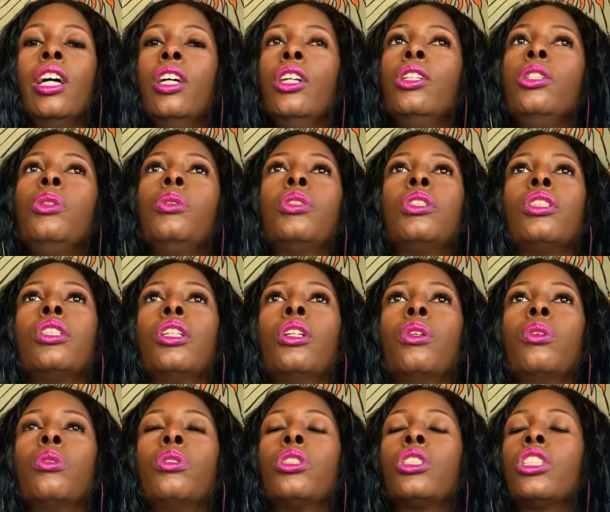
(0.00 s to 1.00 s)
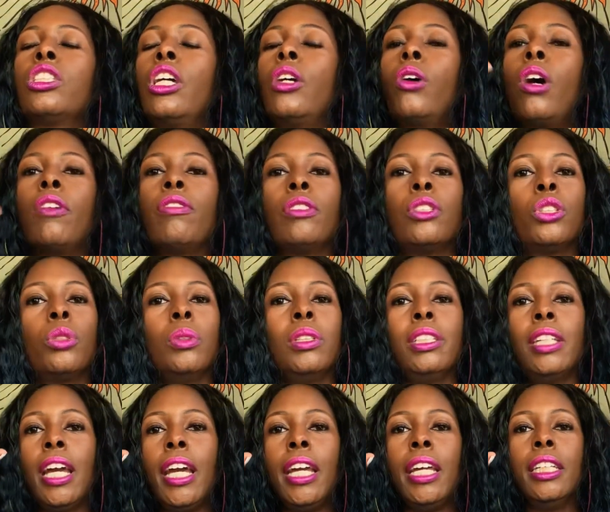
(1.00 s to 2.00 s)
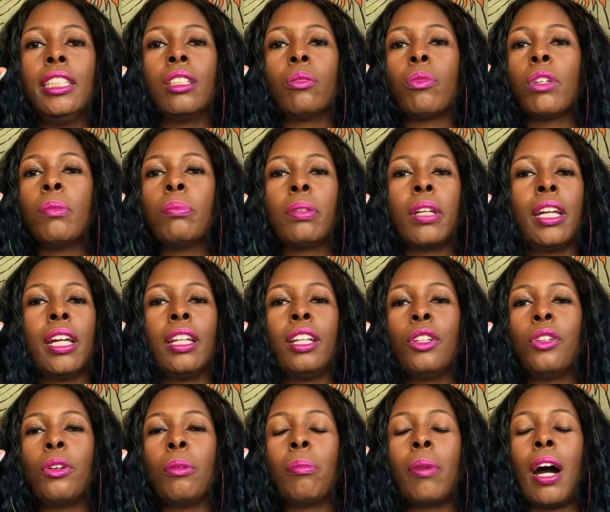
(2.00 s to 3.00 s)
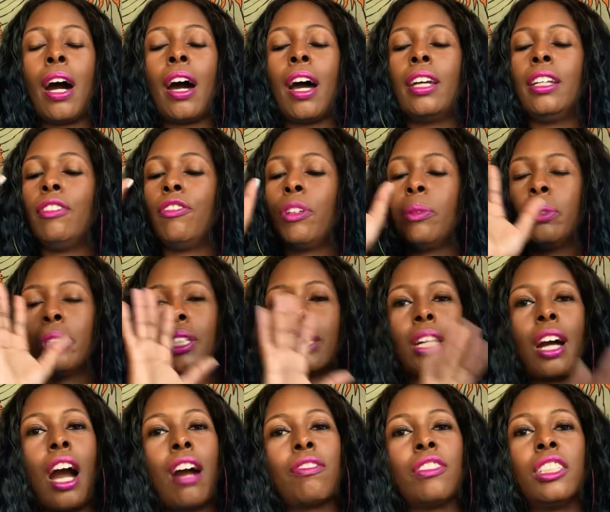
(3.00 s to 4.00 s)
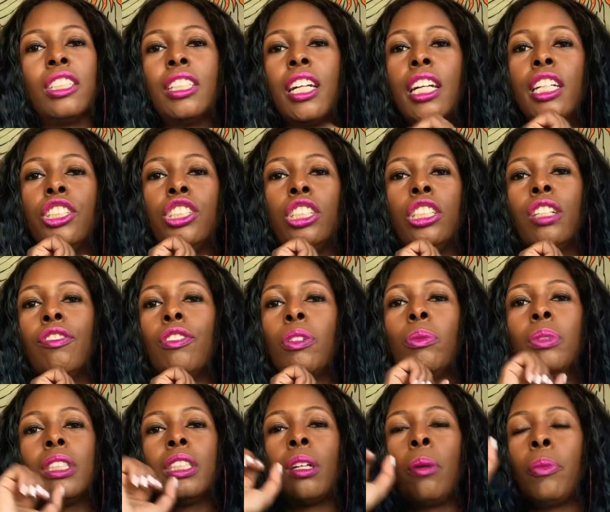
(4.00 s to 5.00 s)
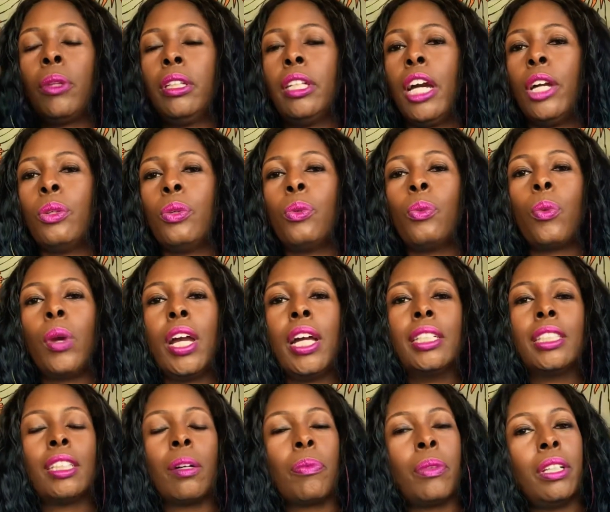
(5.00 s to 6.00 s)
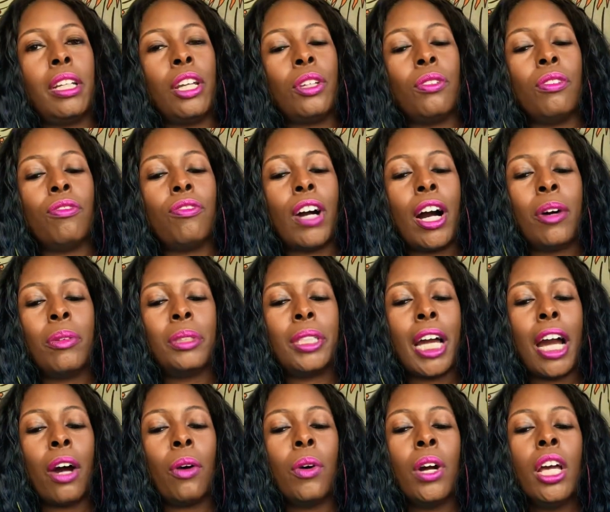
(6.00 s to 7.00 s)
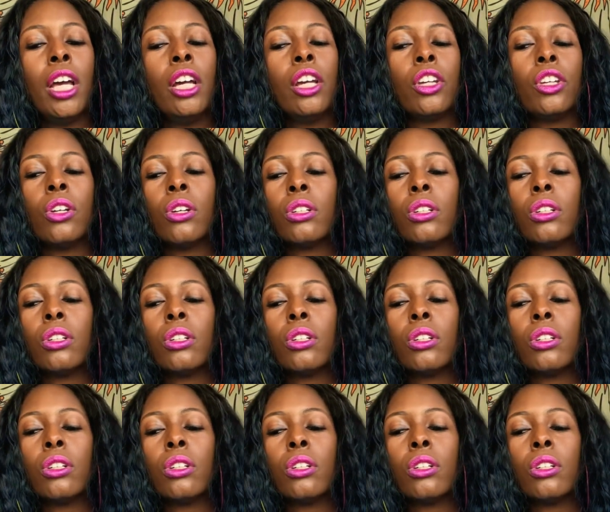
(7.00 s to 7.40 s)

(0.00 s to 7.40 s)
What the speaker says: You still stare off into a daze and replay it in your mind. If it was a conversation, if it was something that you read, something that you found out, you're